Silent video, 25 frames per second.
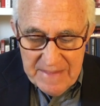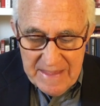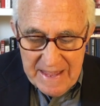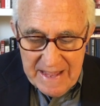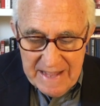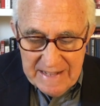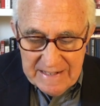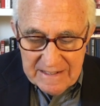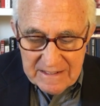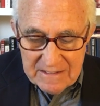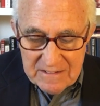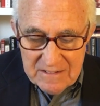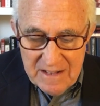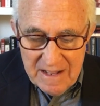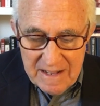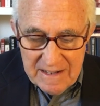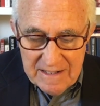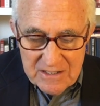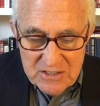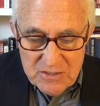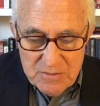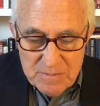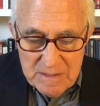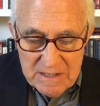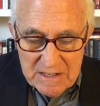and
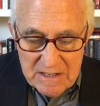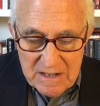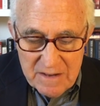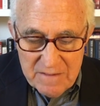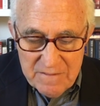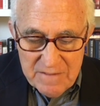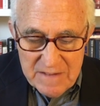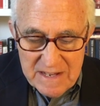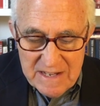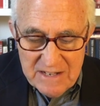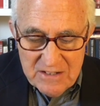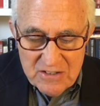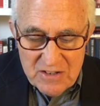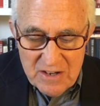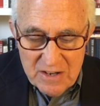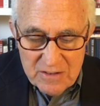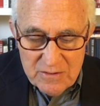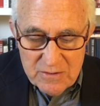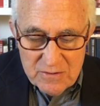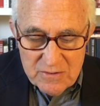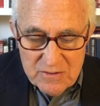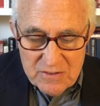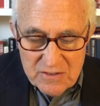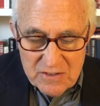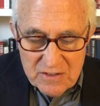acknowledgement of each
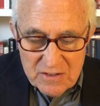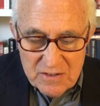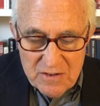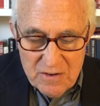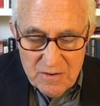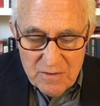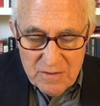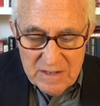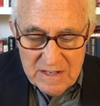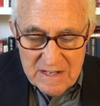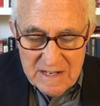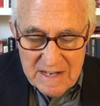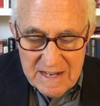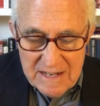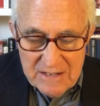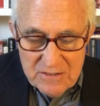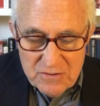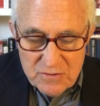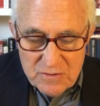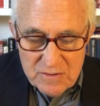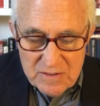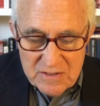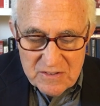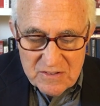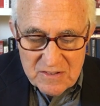other's security
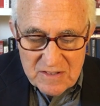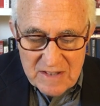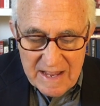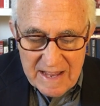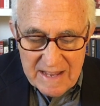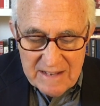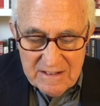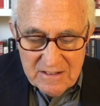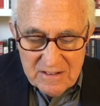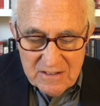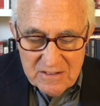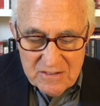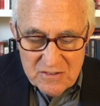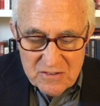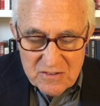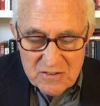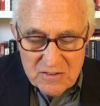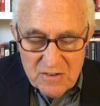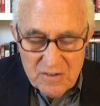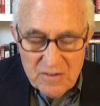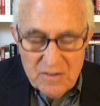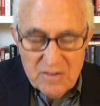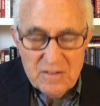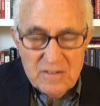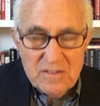interests and
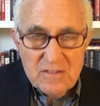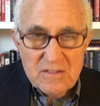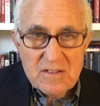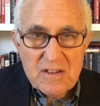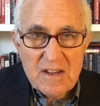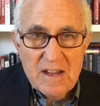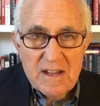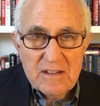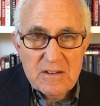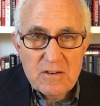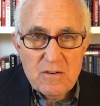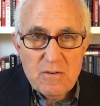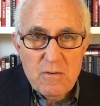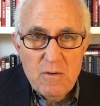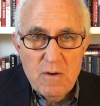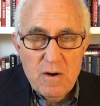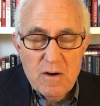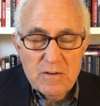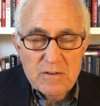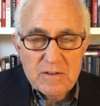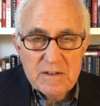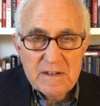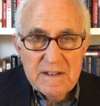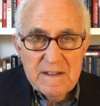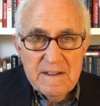concerns,
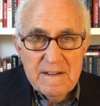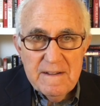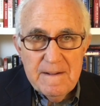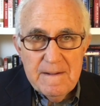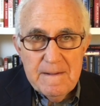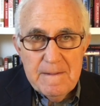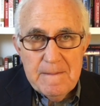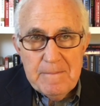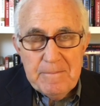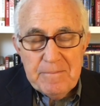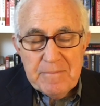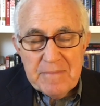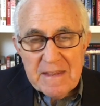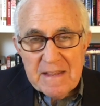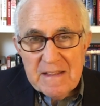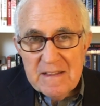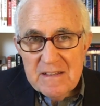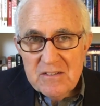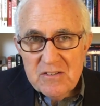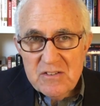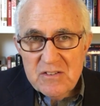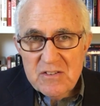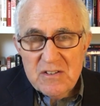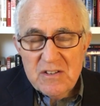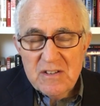unquote.
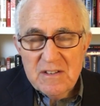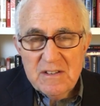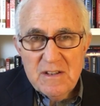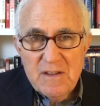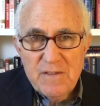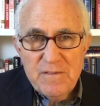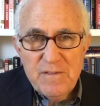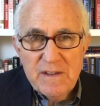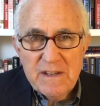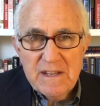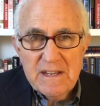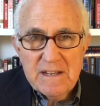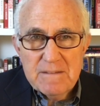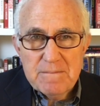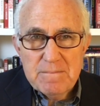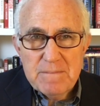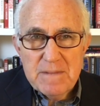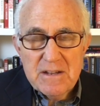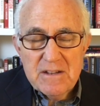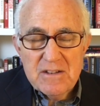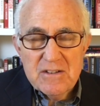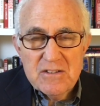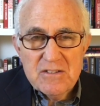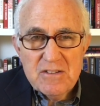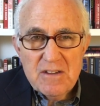This is significant
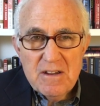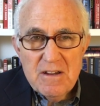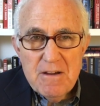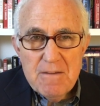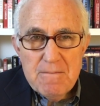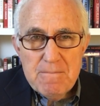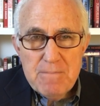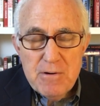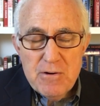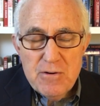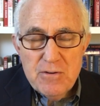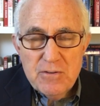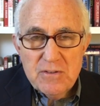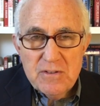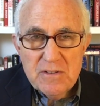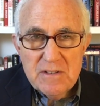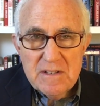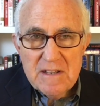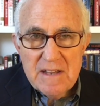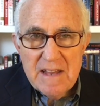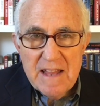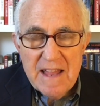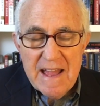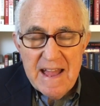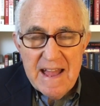because
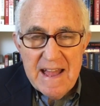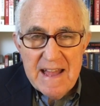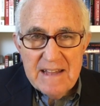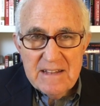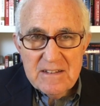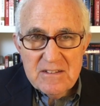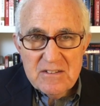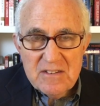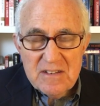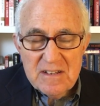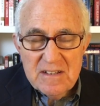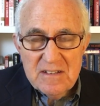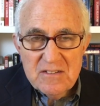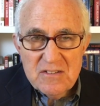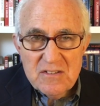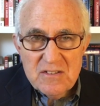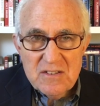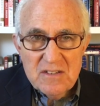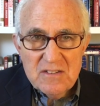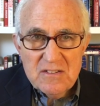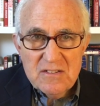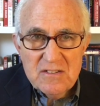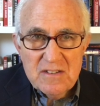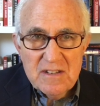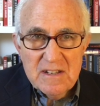Putin has
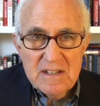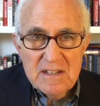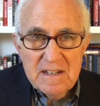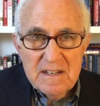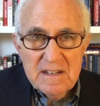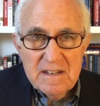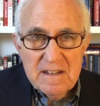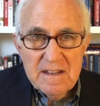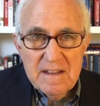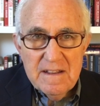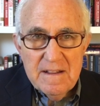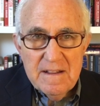insisted